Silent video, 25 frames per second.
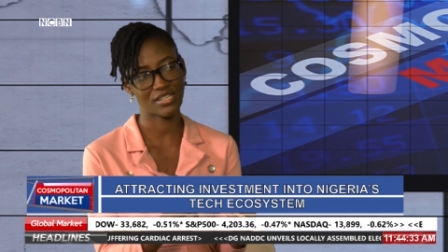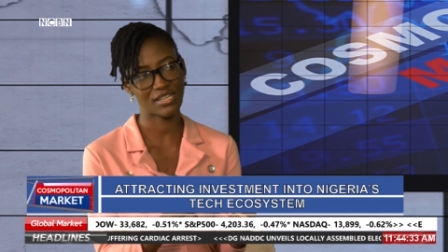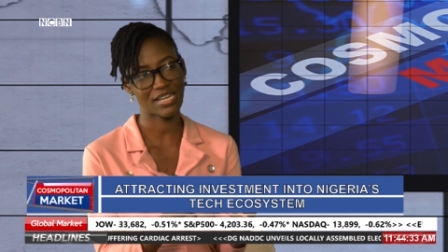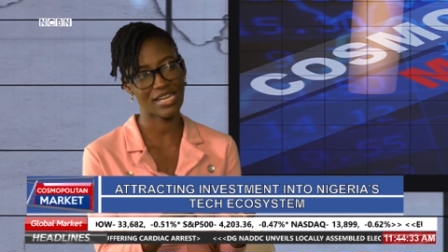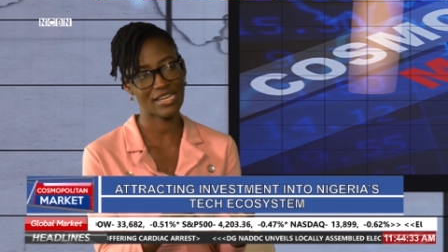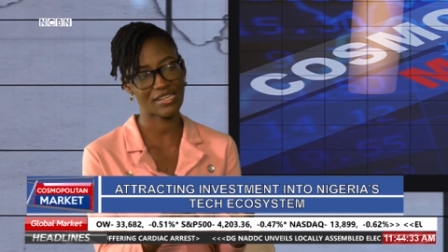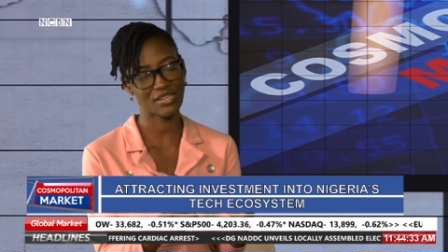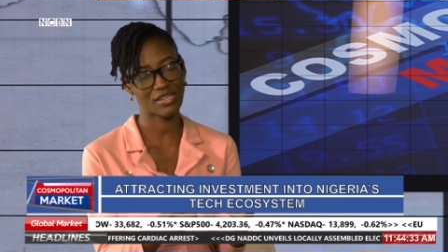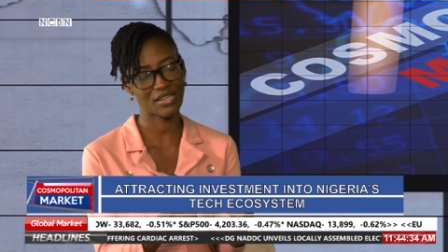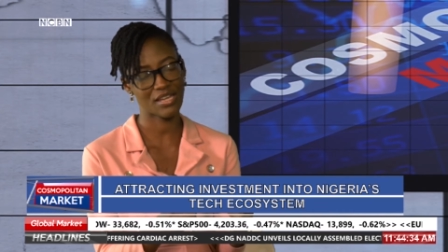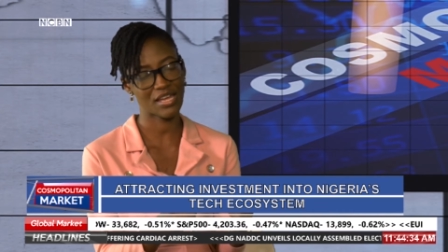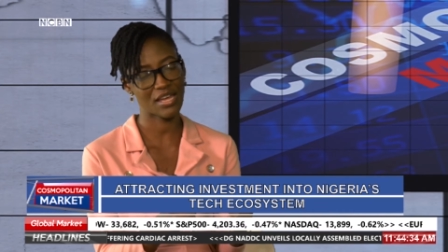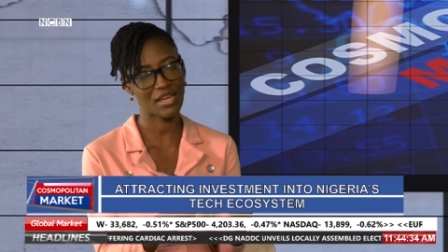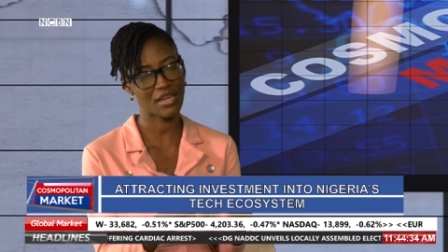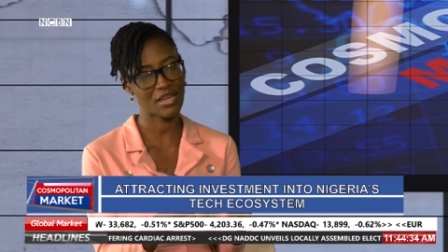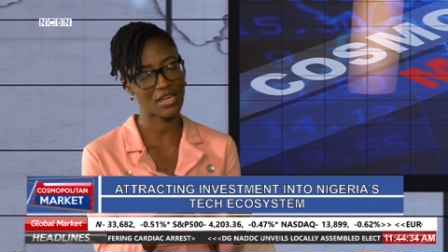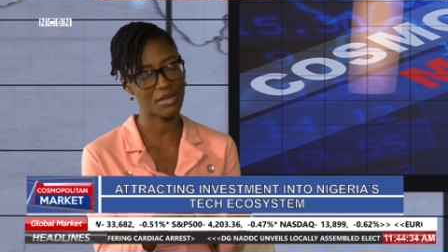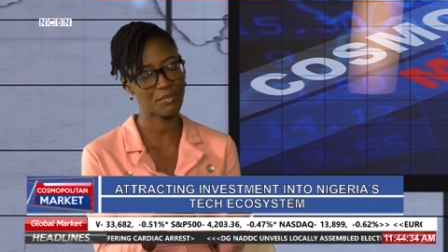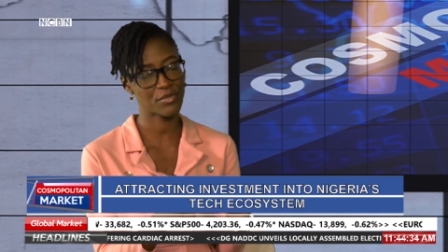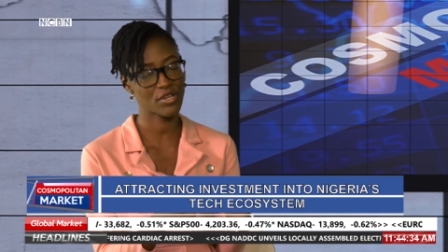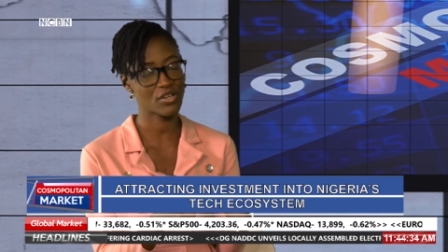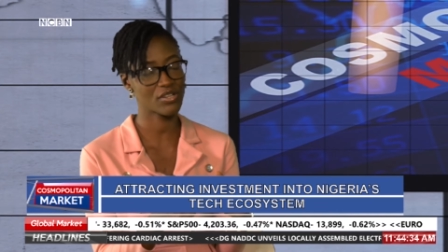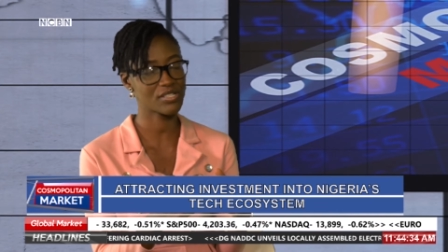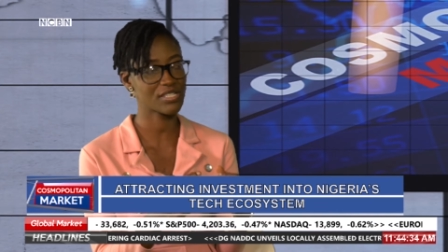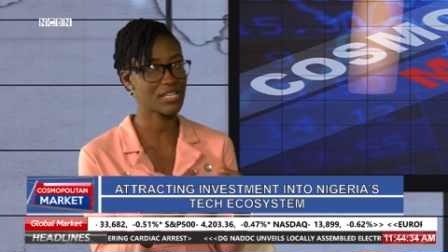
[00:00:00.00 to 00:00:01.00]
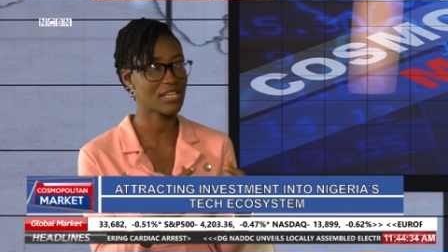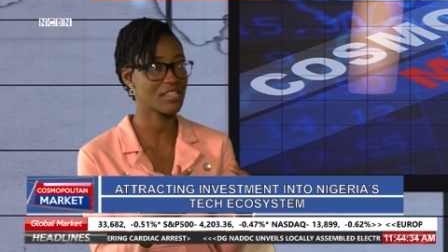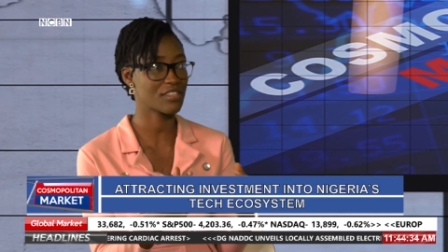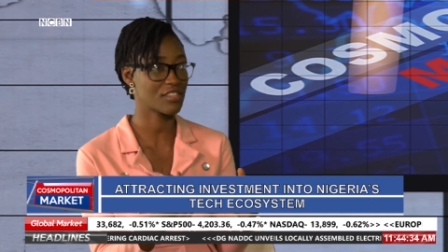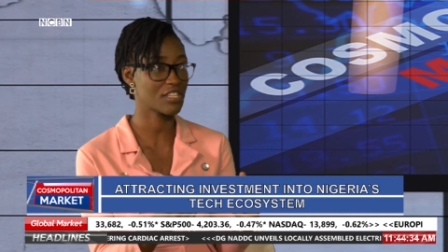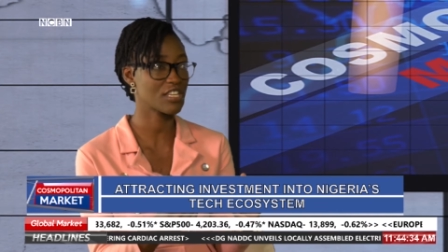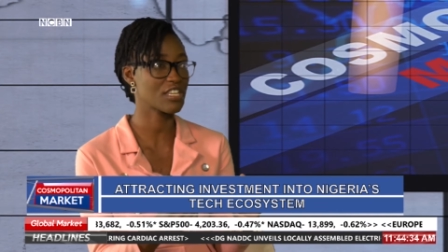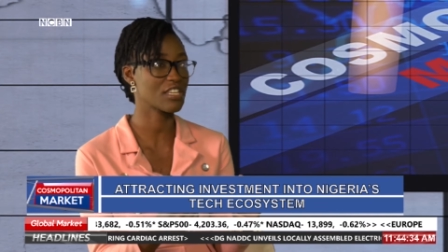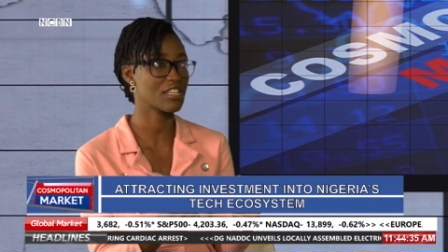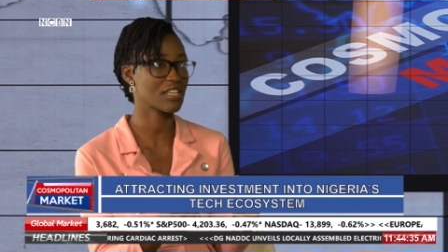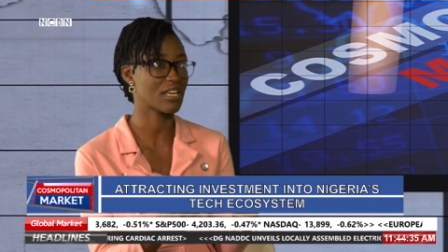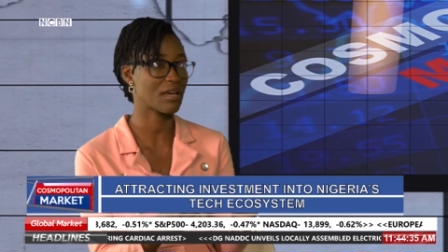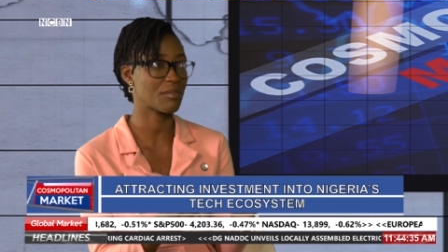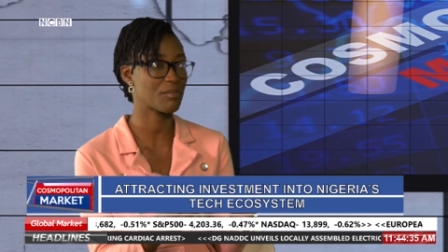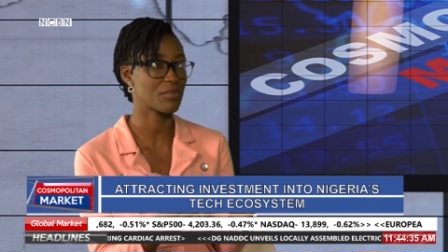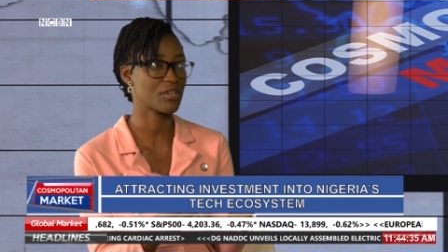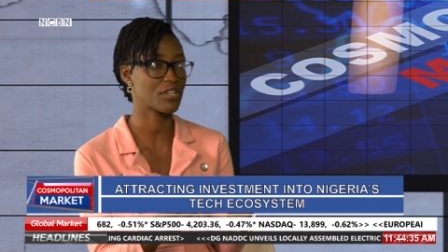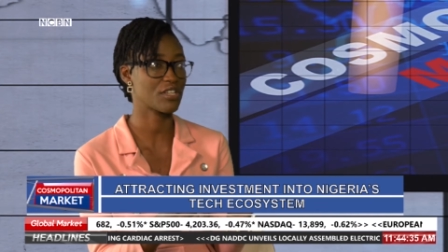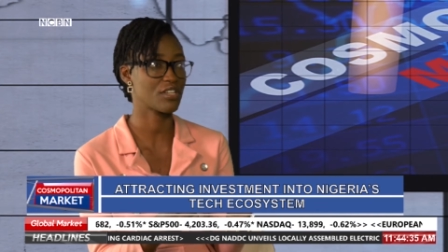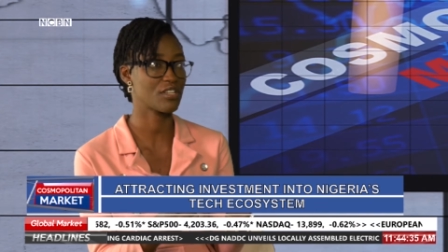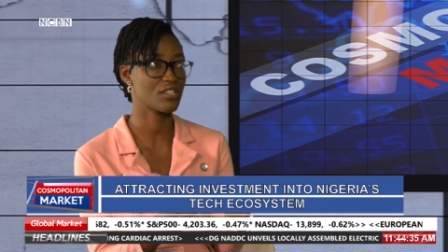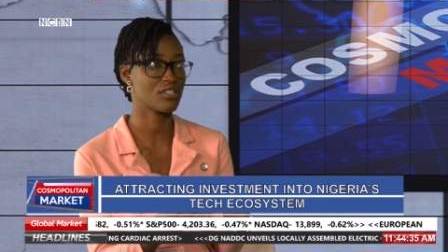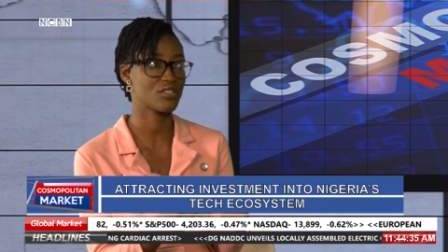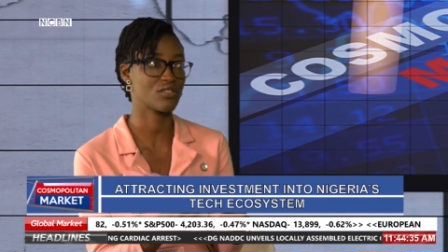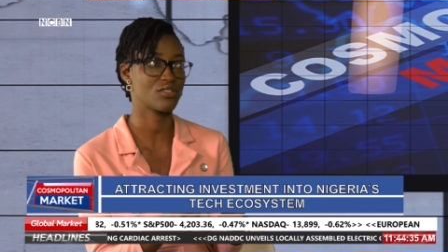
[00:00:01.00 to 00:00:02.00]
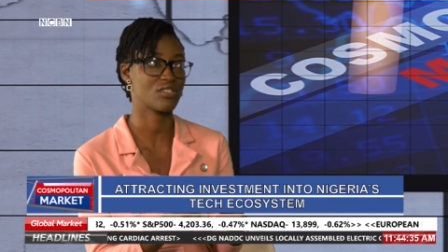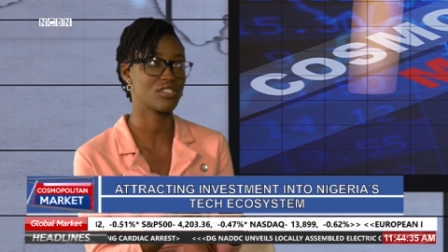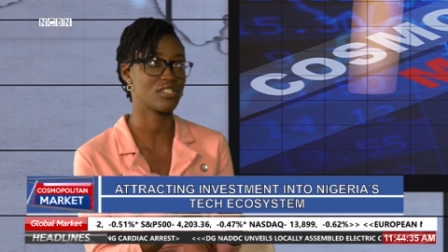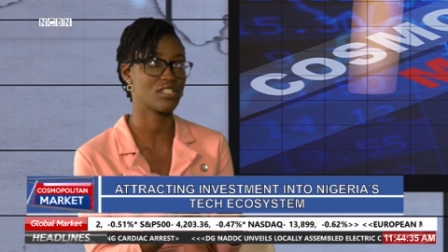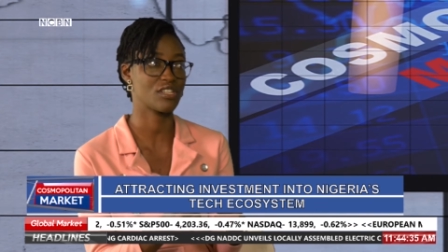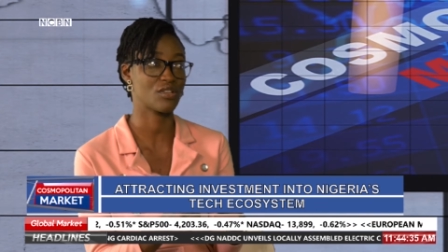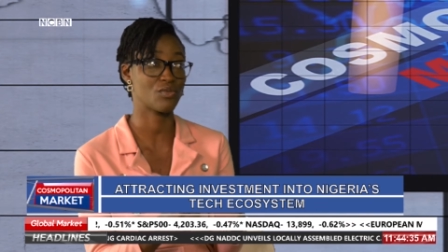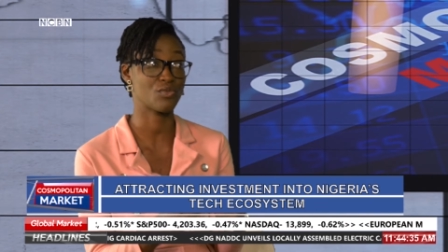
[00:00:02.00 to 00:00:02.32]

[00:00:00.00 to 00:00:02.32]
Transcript: Like, because I think I'm beginning to see